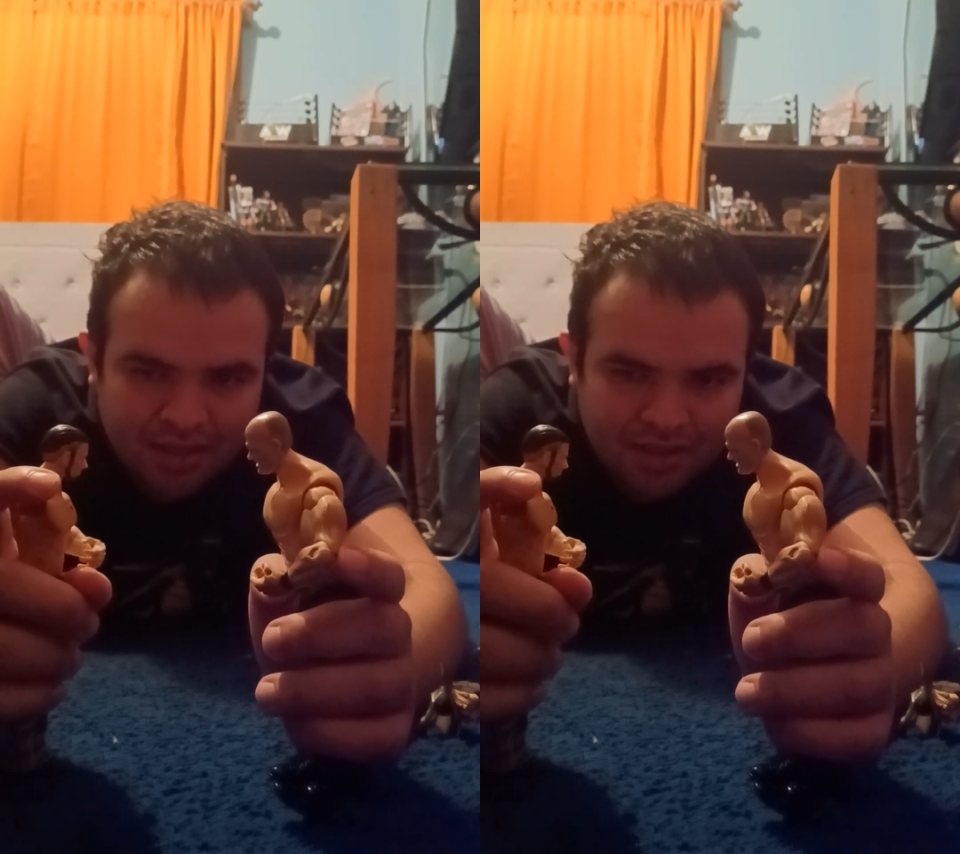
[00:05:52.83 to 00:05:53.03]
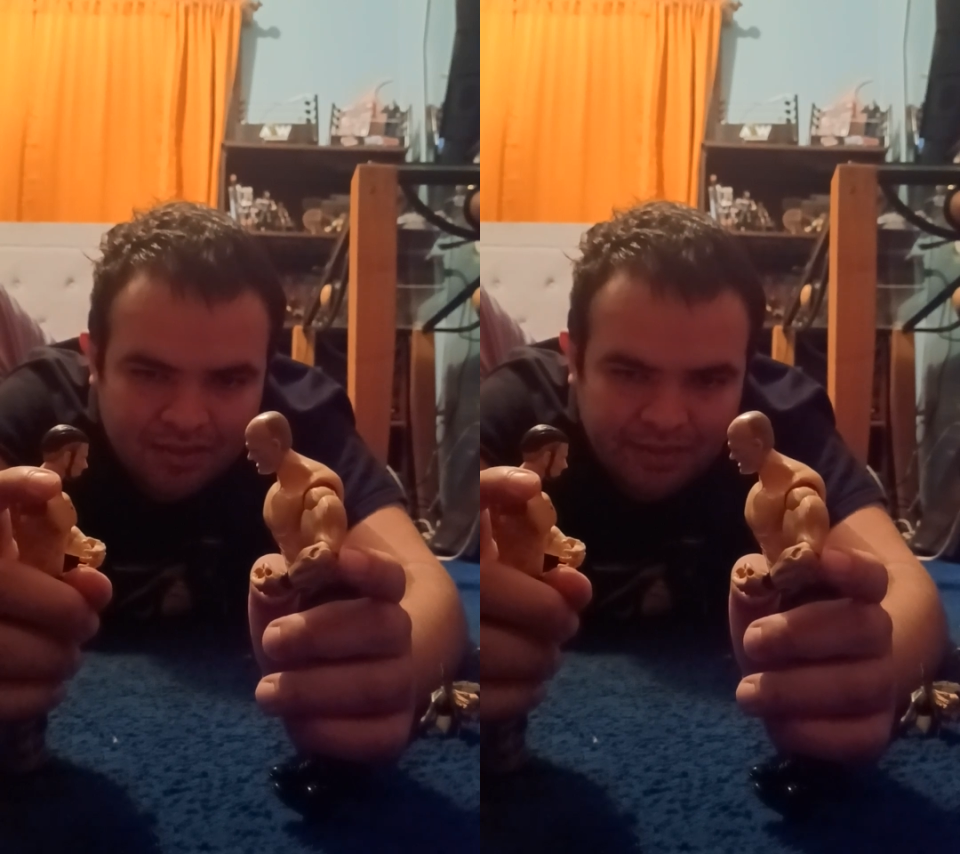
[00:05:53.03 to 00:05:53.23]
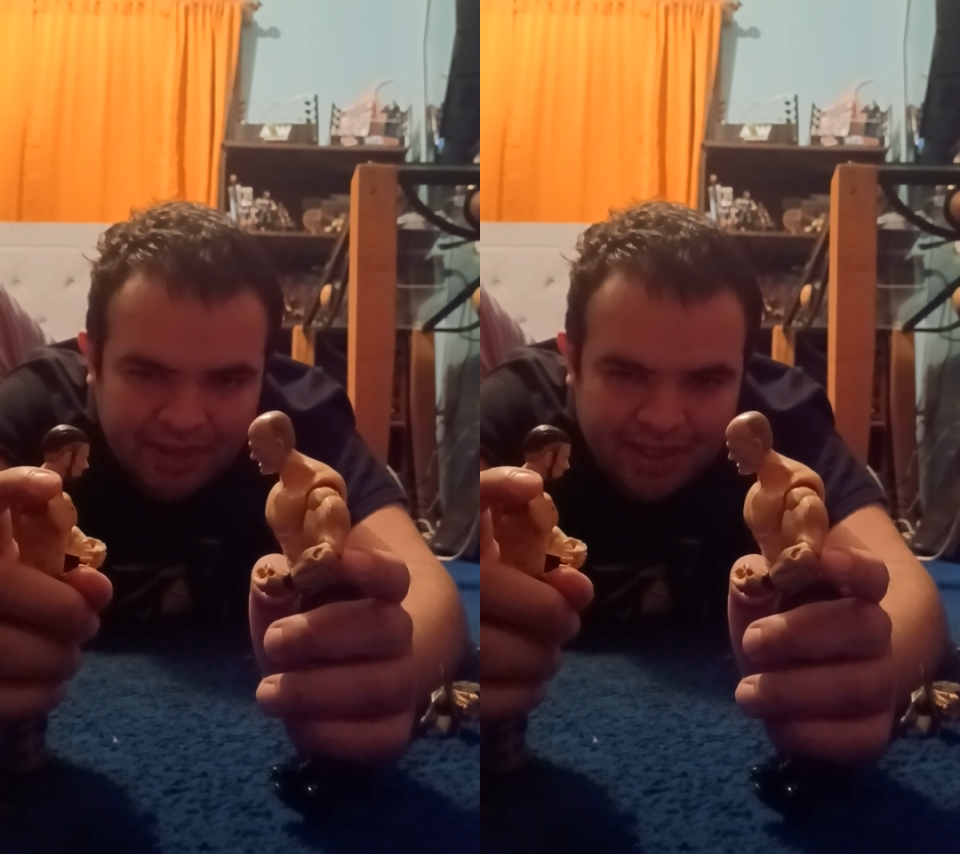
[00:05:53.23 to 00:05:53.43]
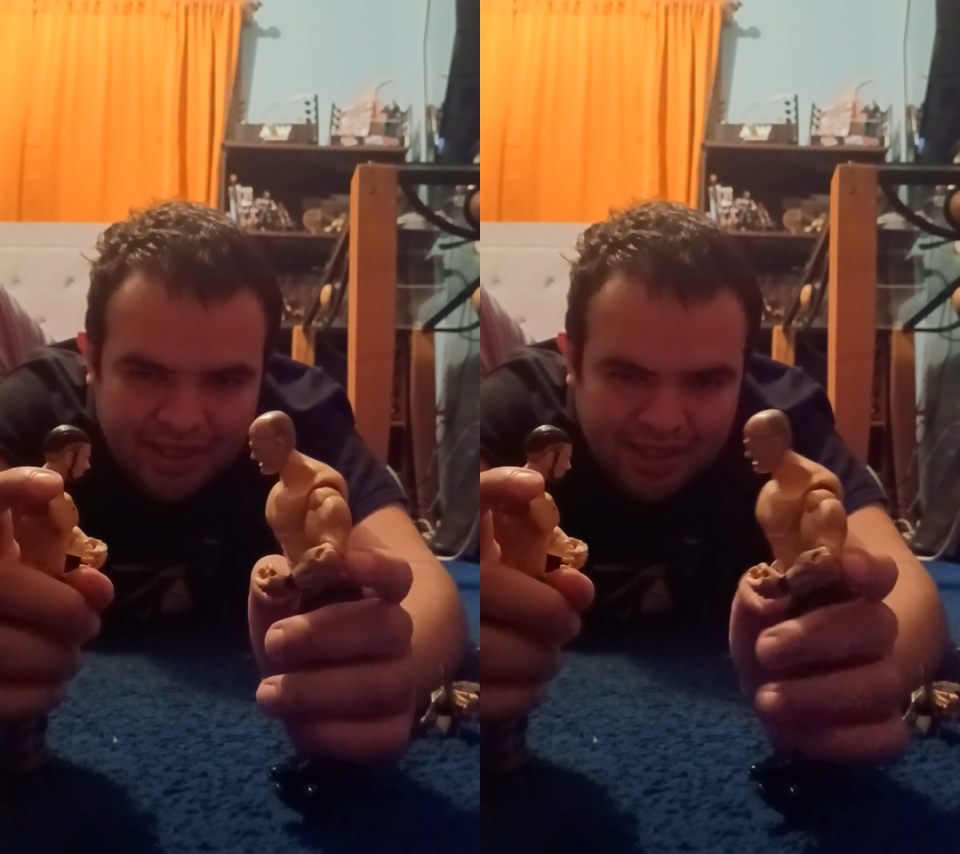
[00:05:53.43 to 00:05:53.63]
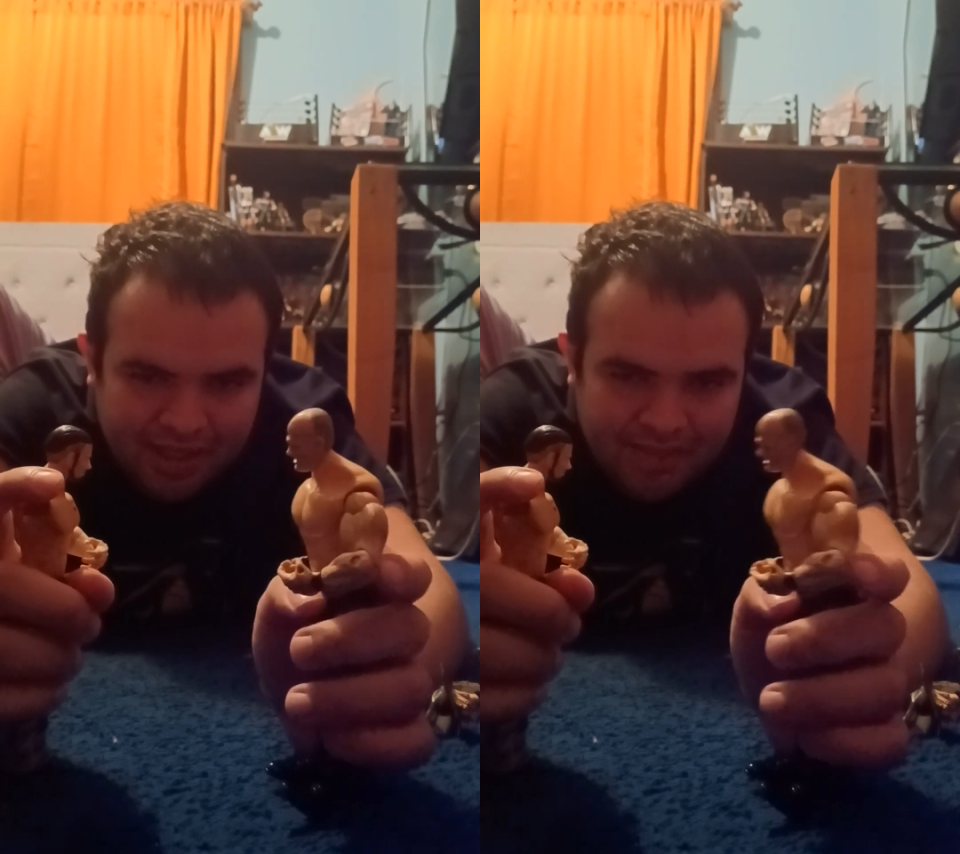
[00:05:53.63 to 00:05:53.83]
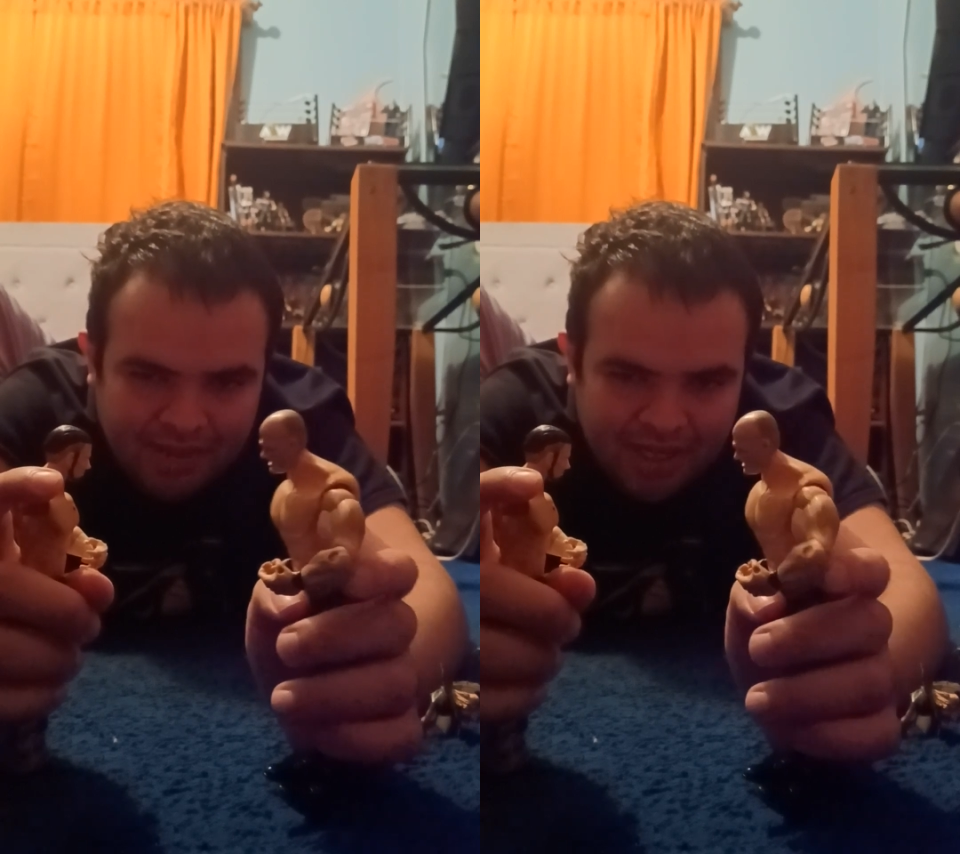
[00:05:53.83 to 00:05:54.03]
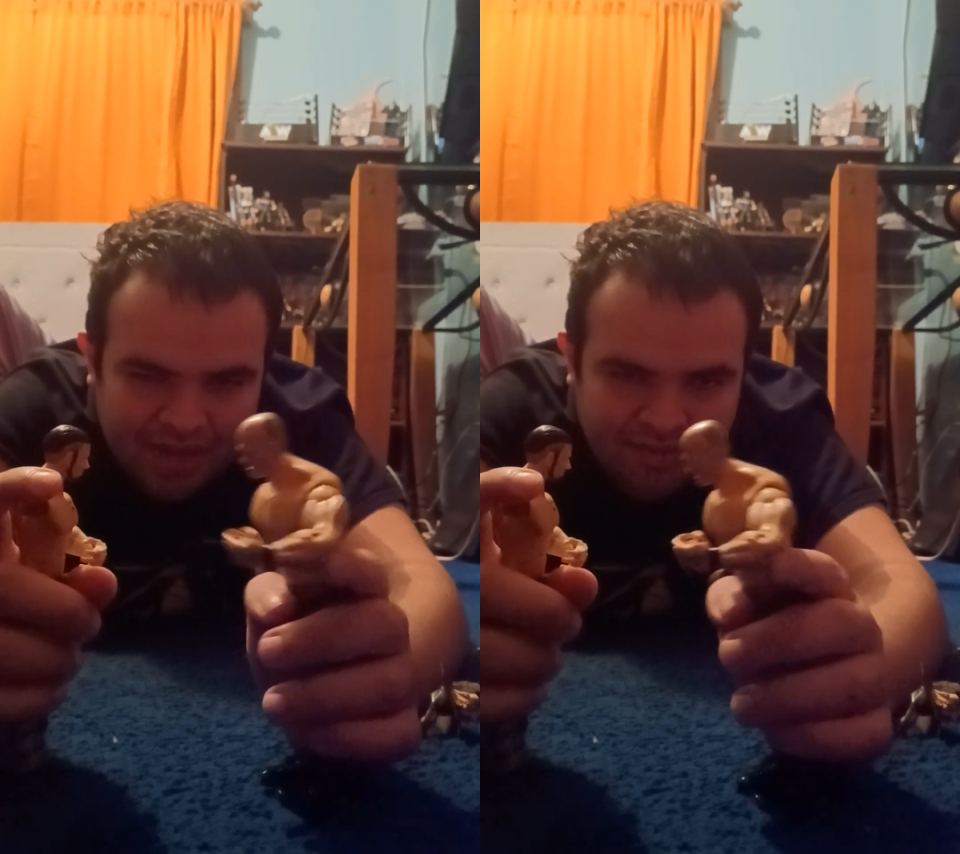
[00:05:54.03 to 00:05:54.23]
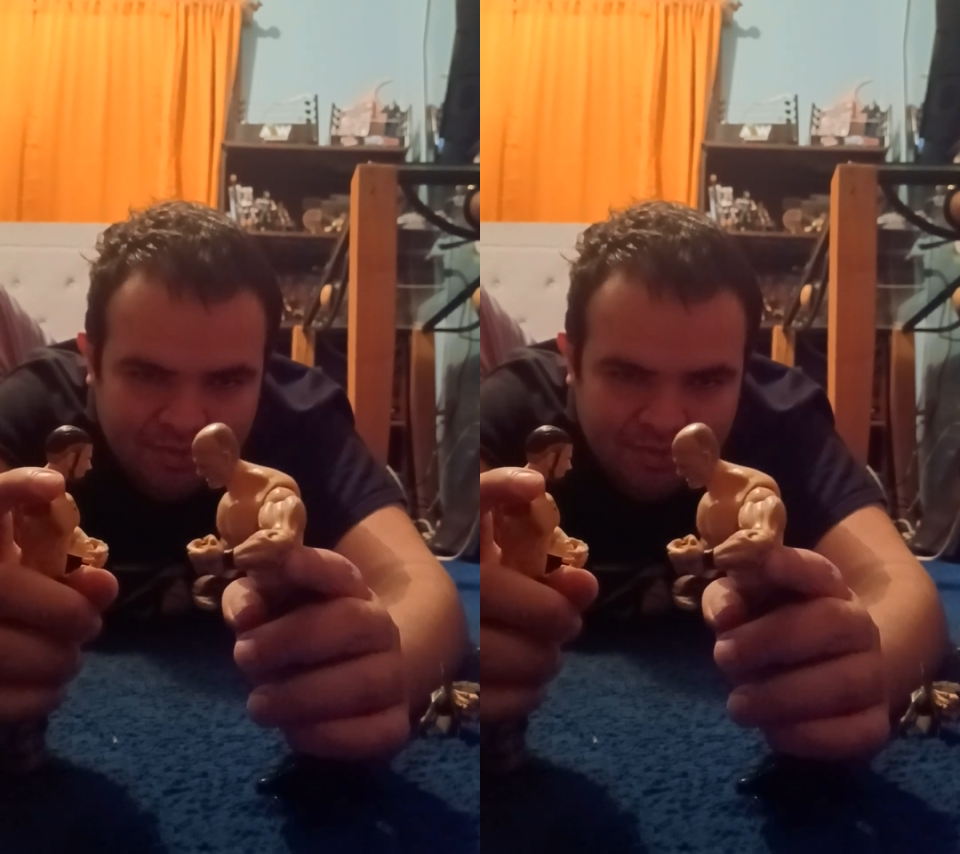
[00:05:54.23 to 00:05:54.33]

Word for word: Oh my god, he might have a